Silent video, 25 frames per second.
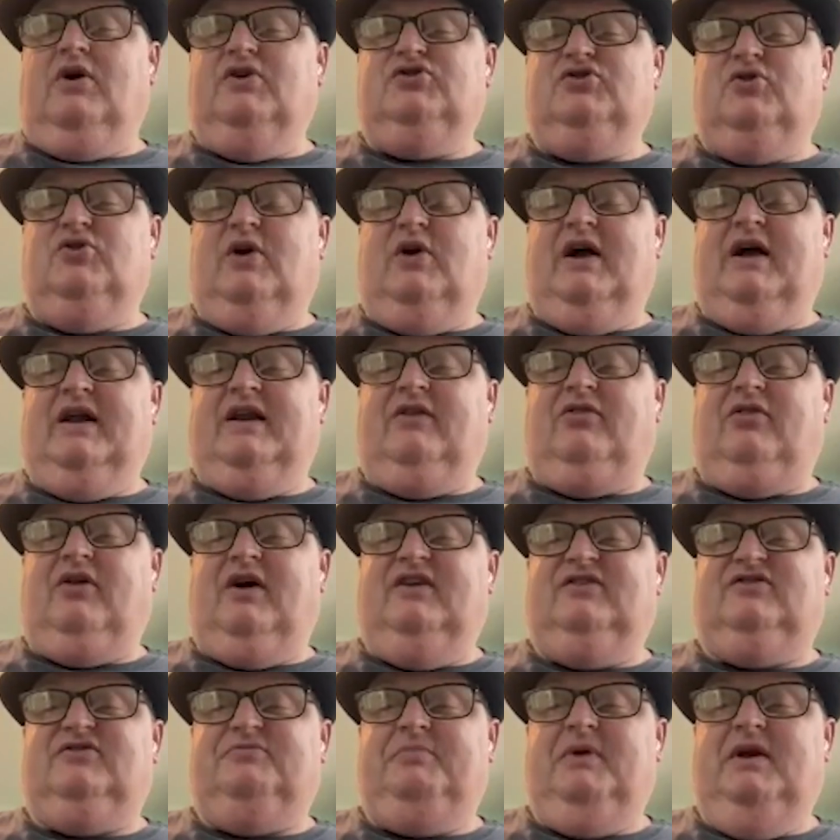around your head at
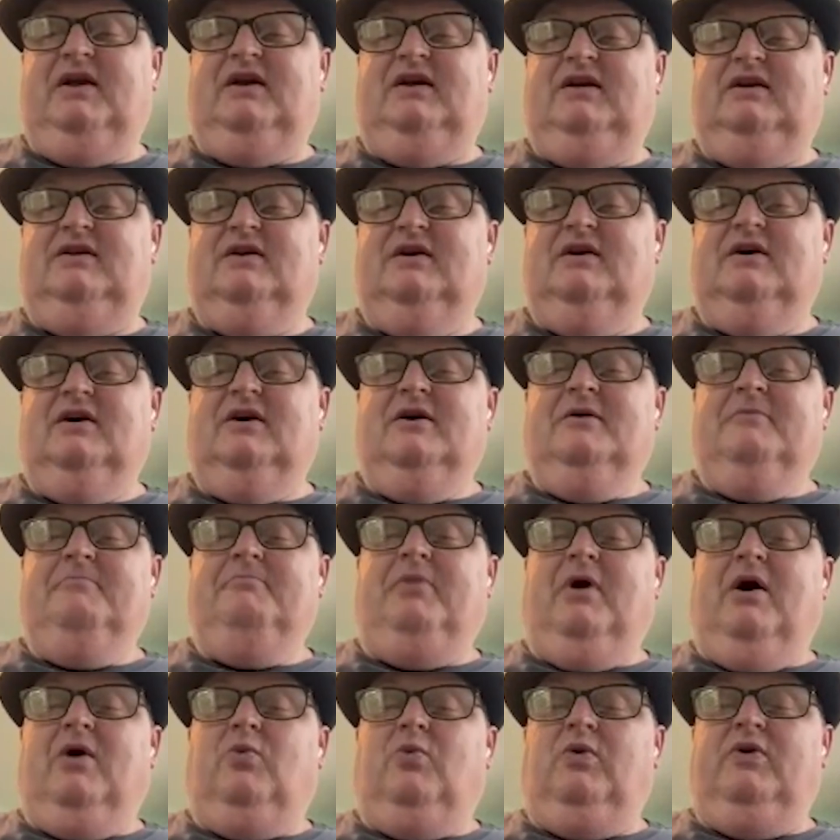light speed,
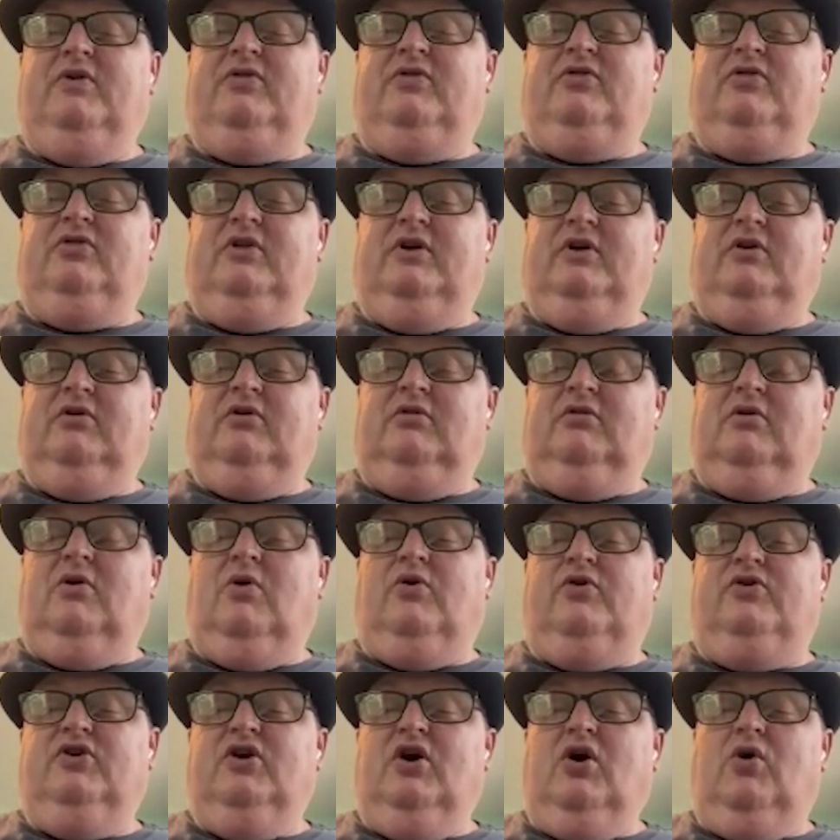but with little
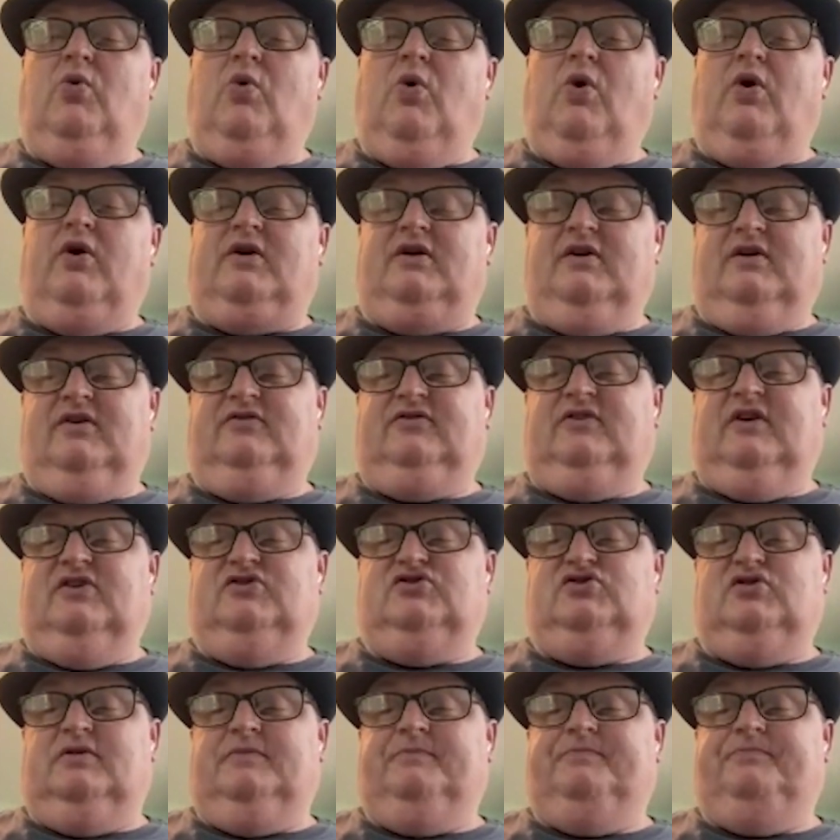or no
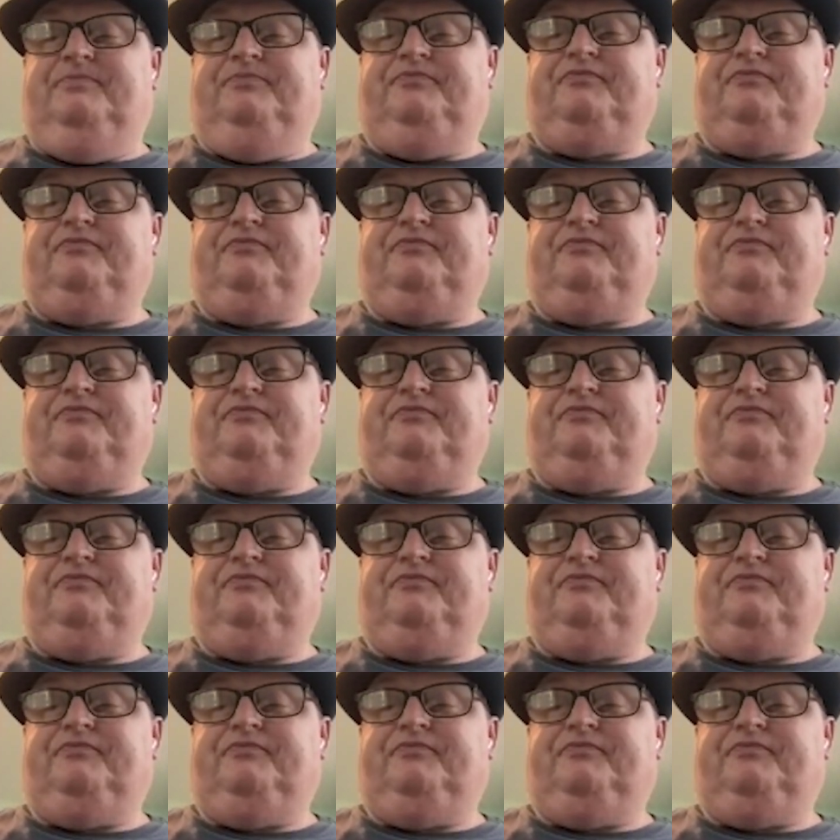organization?